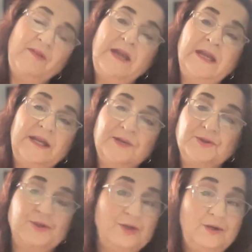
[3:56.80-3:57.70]
than it
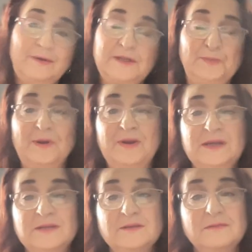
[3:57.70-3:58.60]
is to
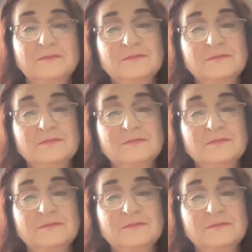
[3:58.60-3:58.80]
experience